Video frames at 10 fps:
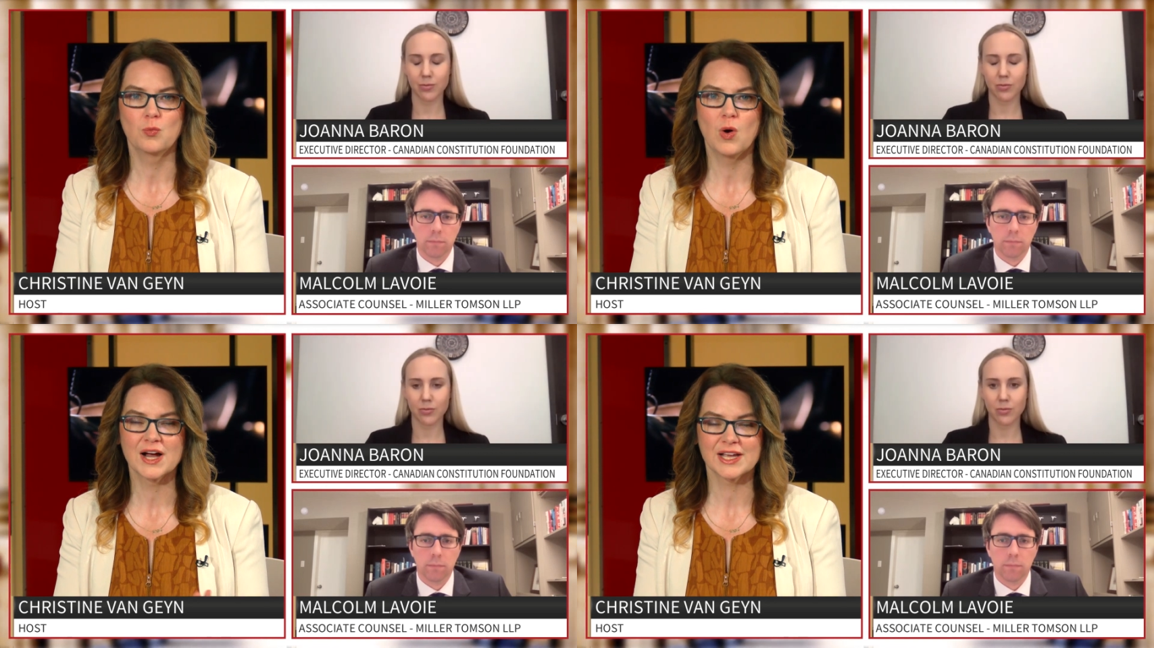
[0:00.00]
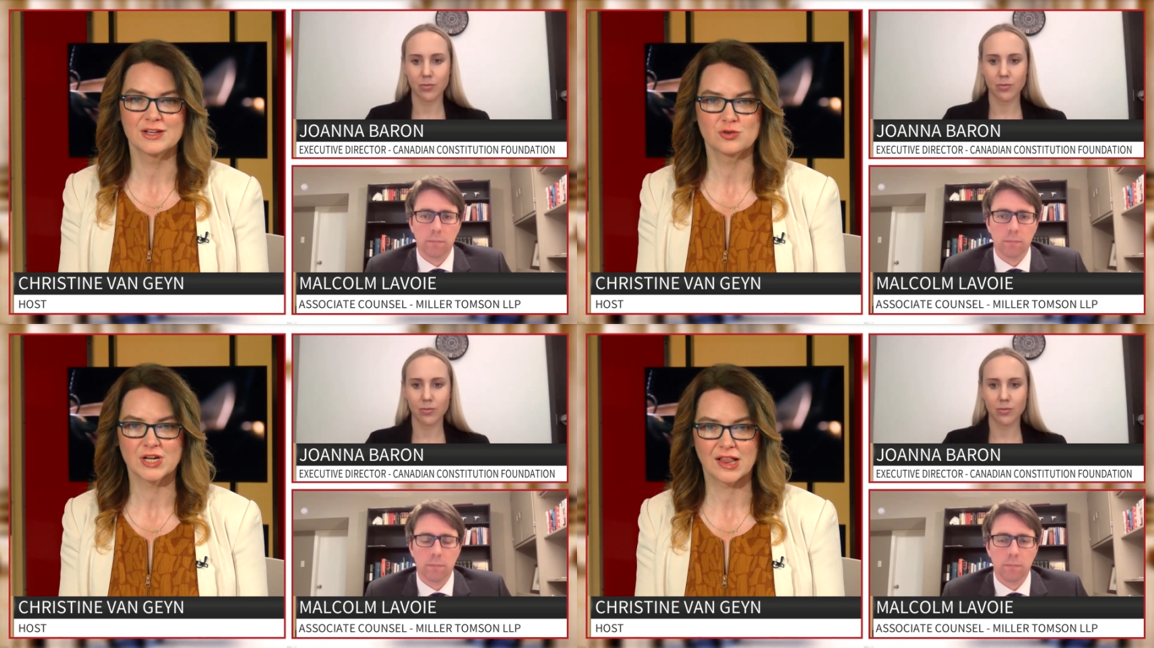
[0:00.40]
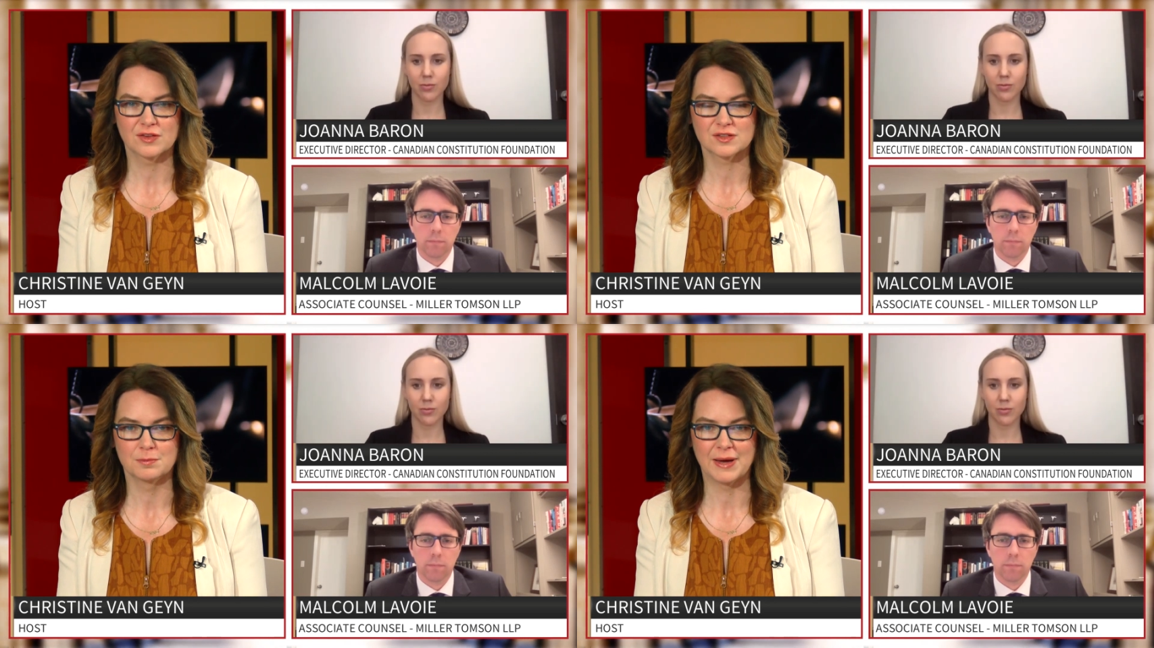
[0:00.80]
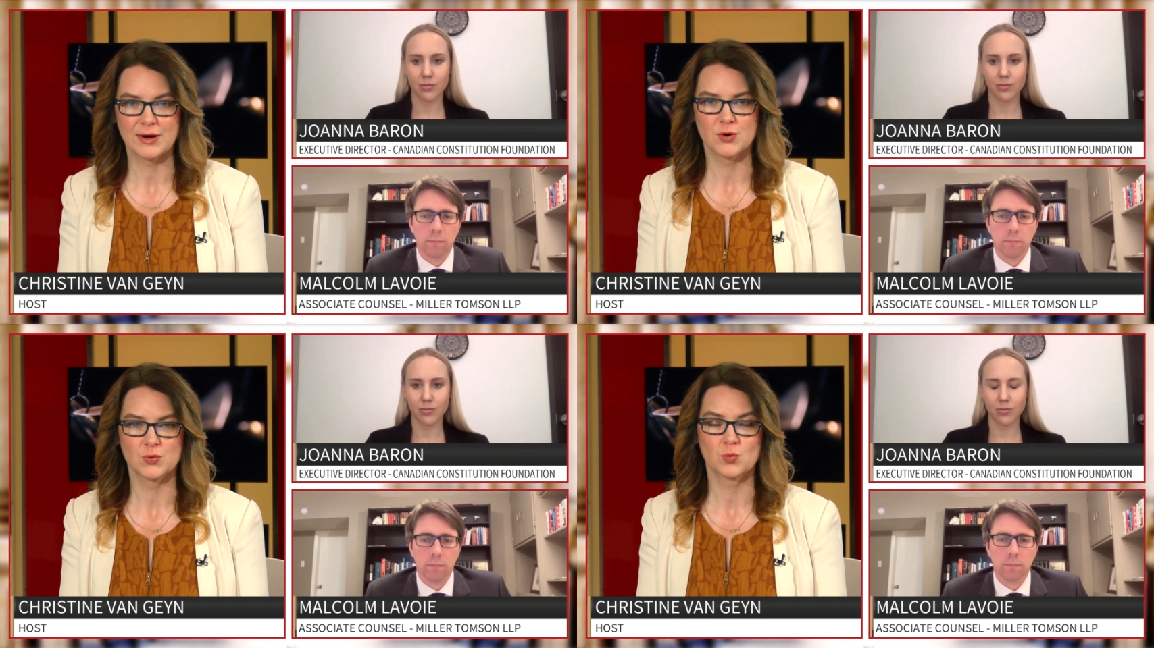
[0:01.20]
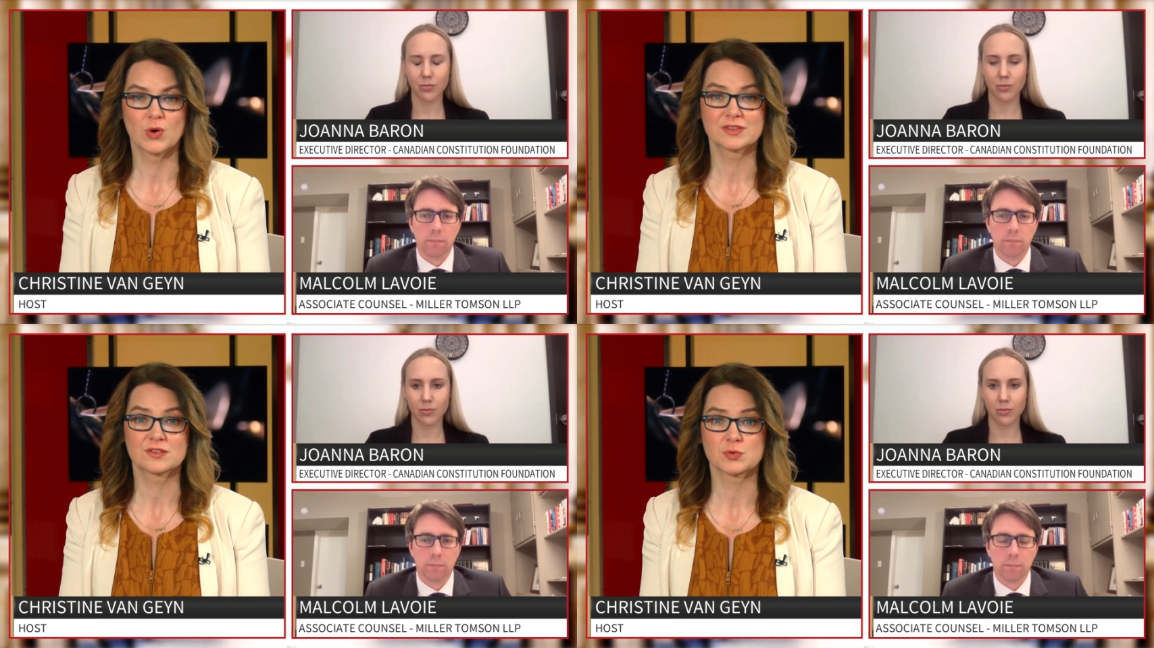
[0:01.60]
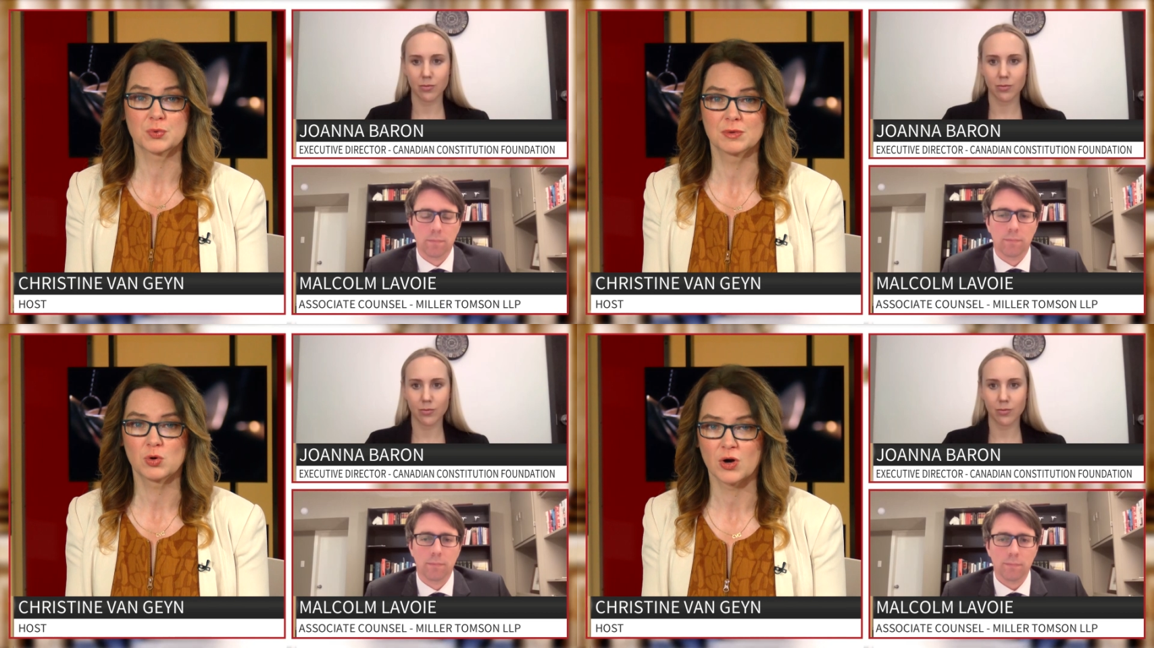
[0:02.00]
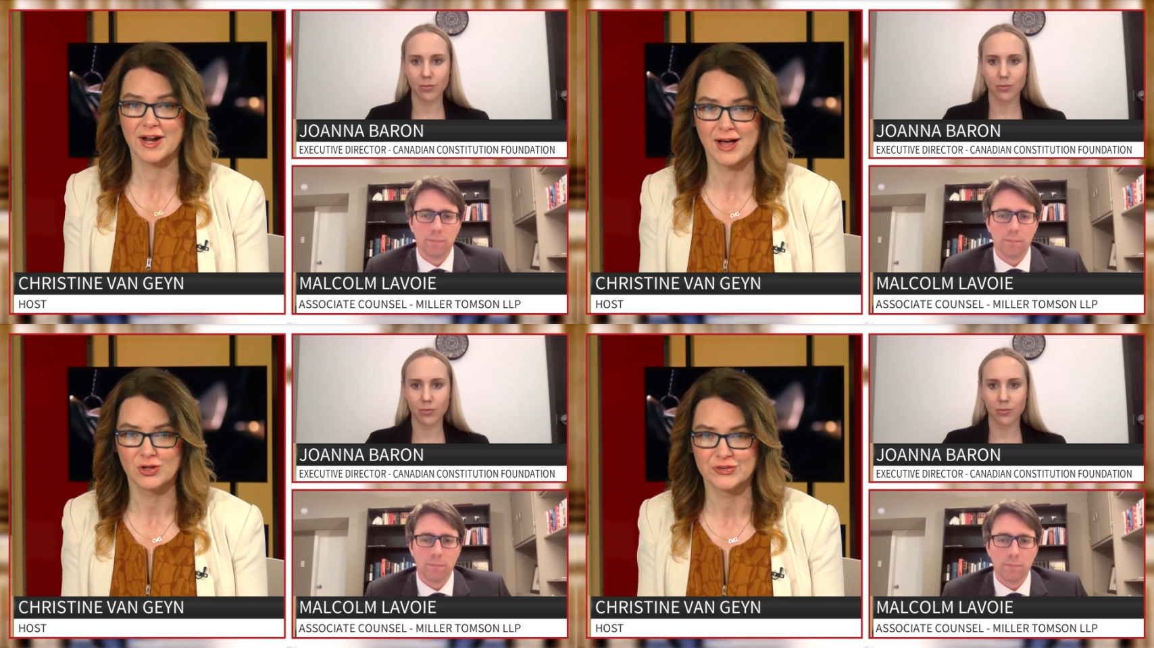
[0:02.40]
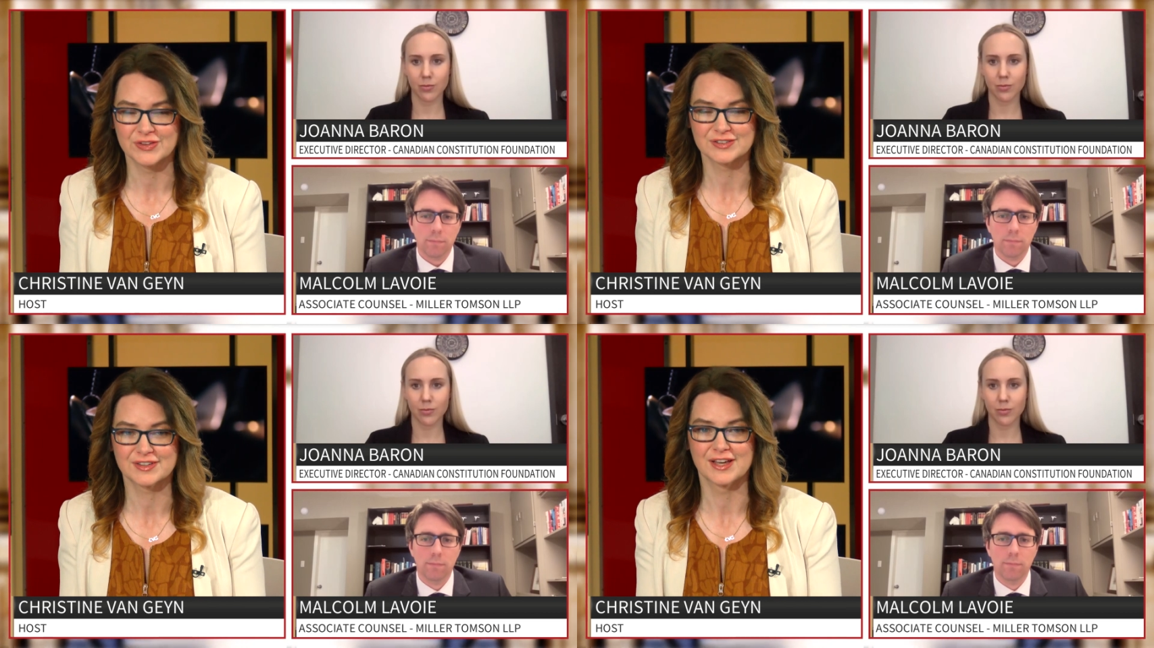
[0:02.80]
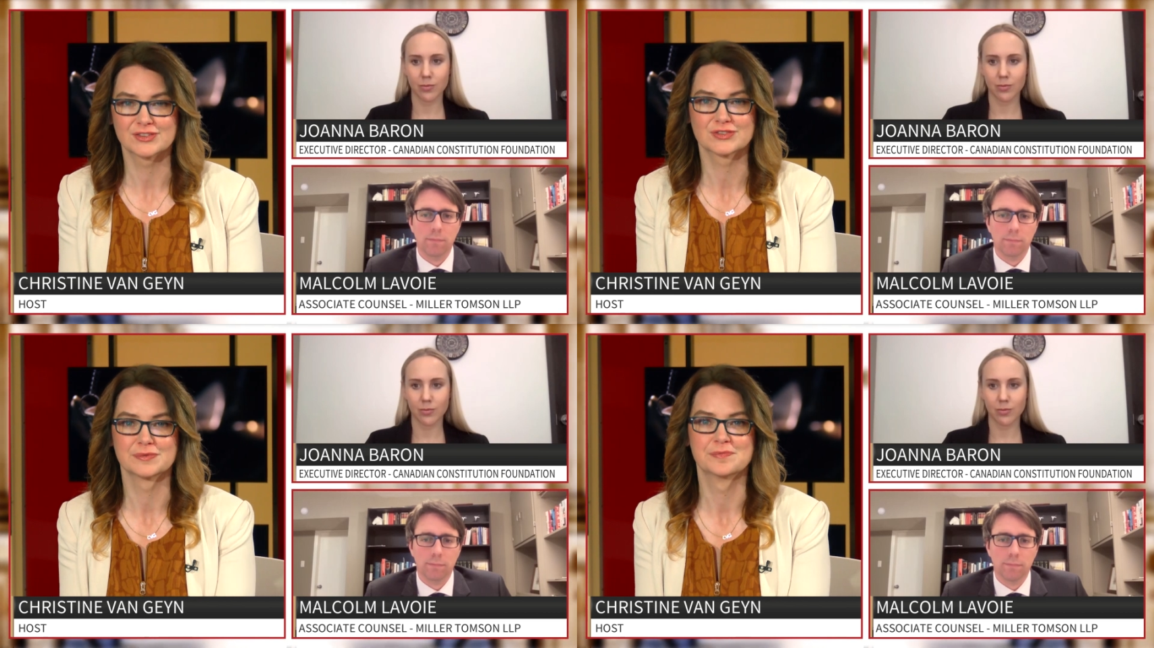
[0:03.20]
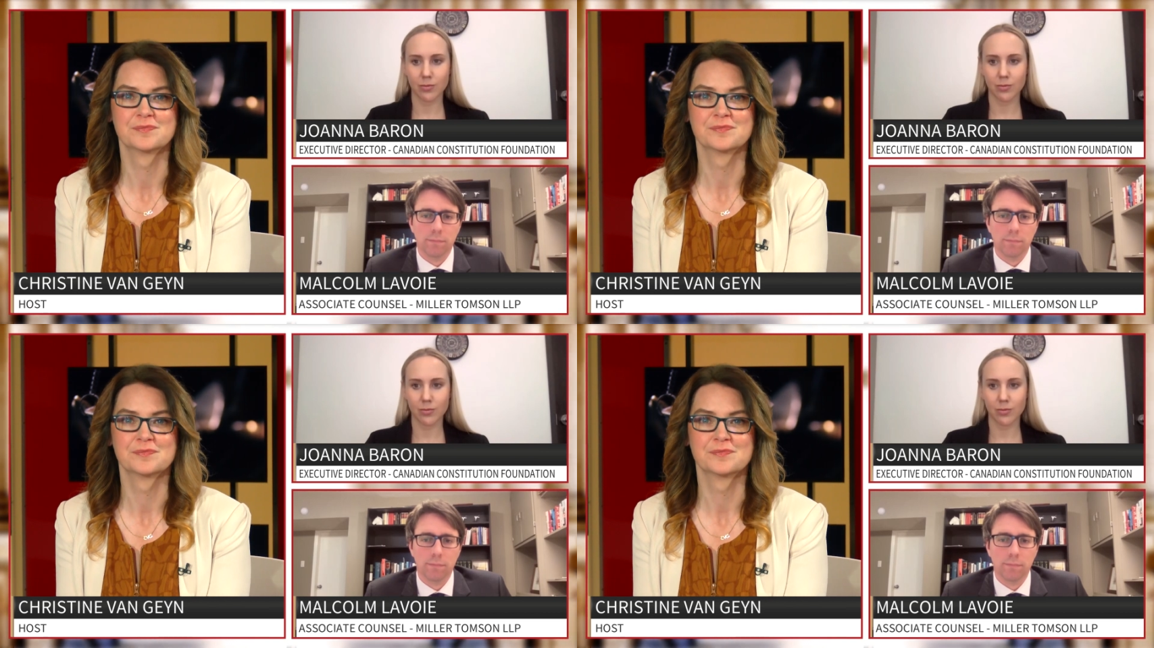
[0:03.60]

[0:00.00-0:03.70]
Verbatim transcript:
Speaker 1: what can you tell us about what the Supreme Court held in this case?